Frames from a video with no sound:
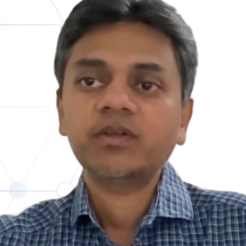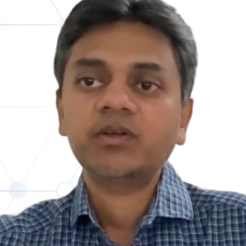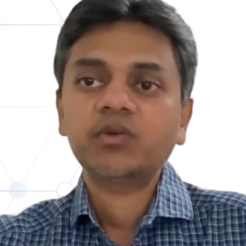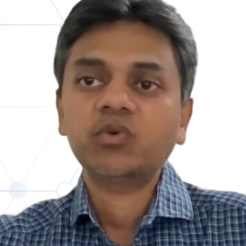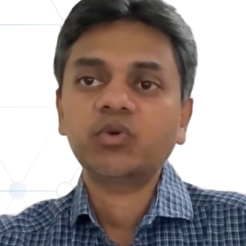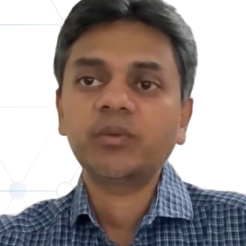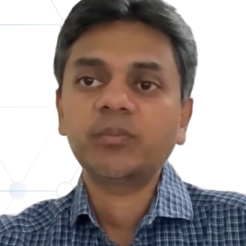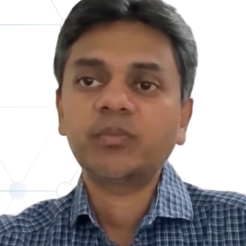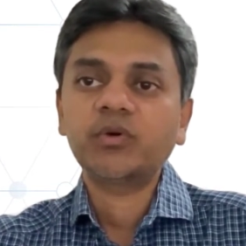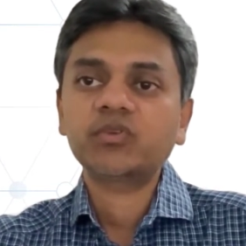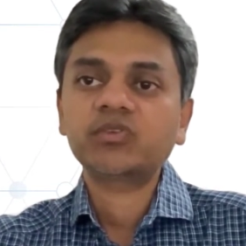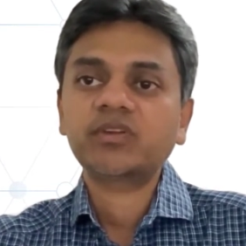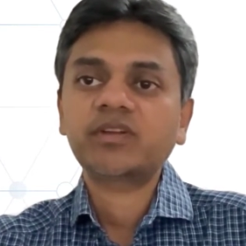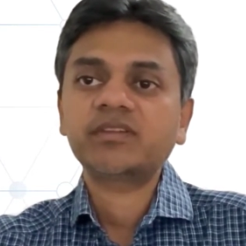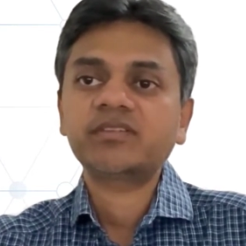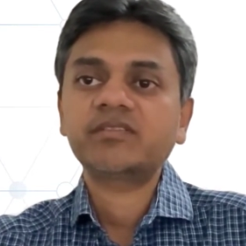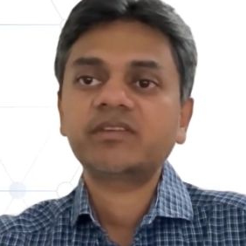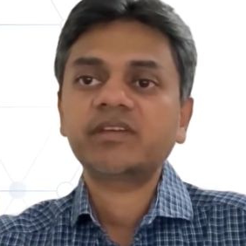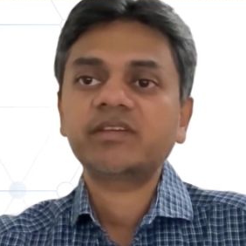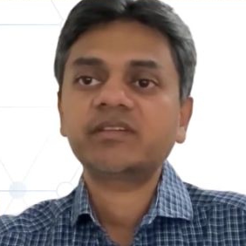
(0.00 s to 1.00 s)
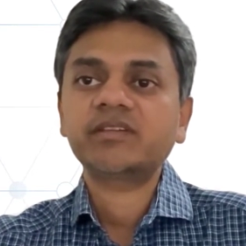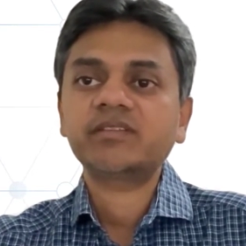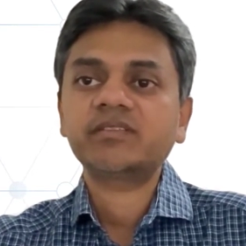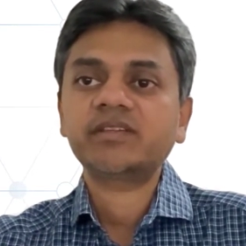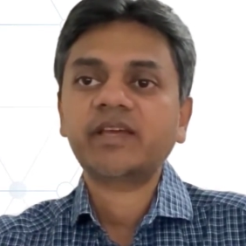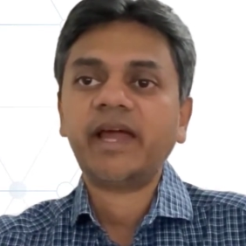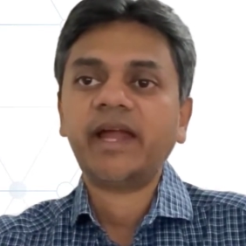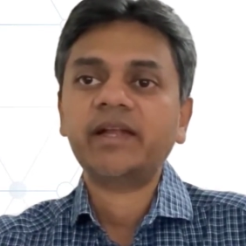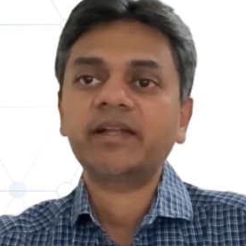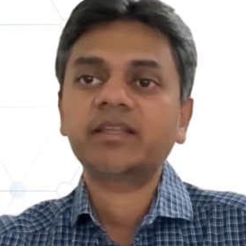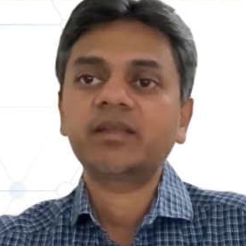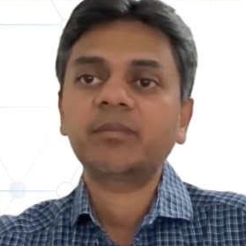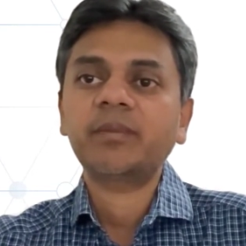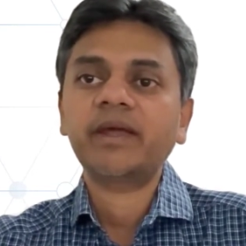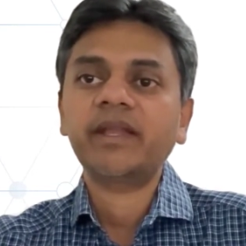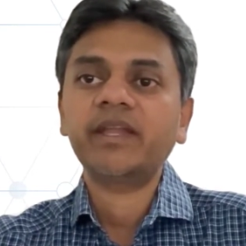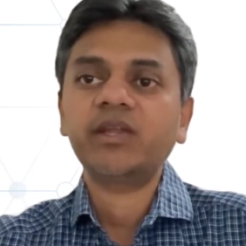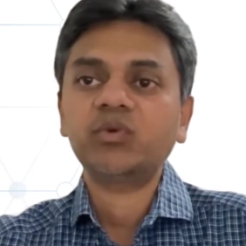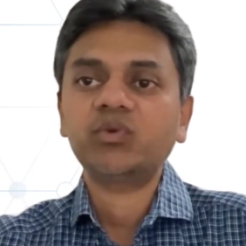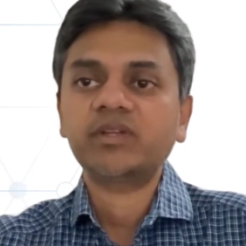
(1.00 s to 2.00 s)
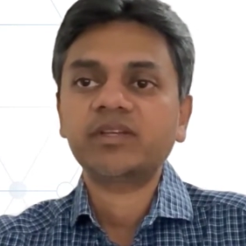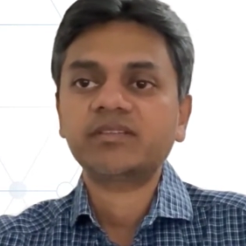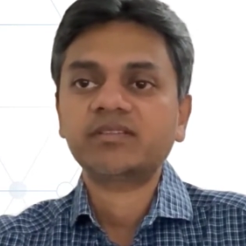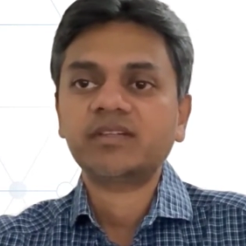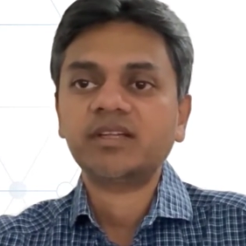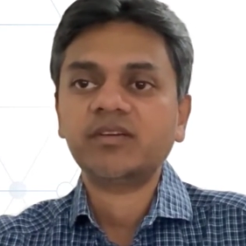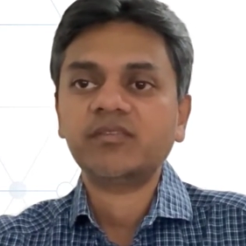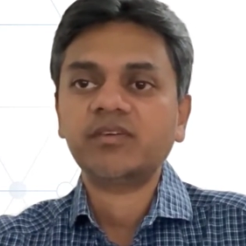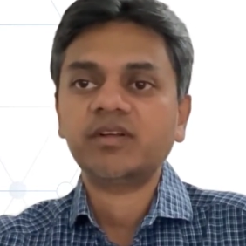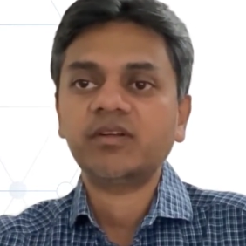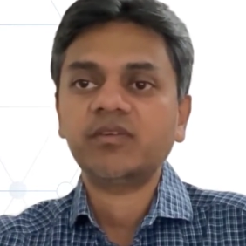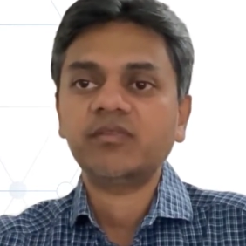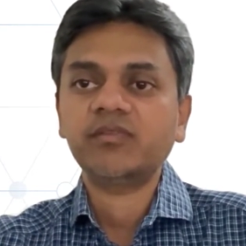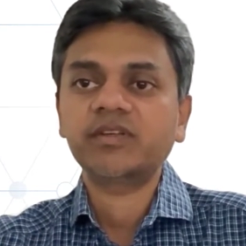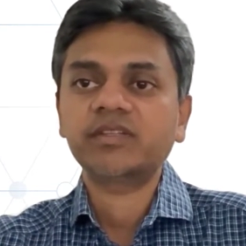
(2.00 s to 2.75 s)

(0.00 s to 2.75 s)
to impose restrictions at the minutest level,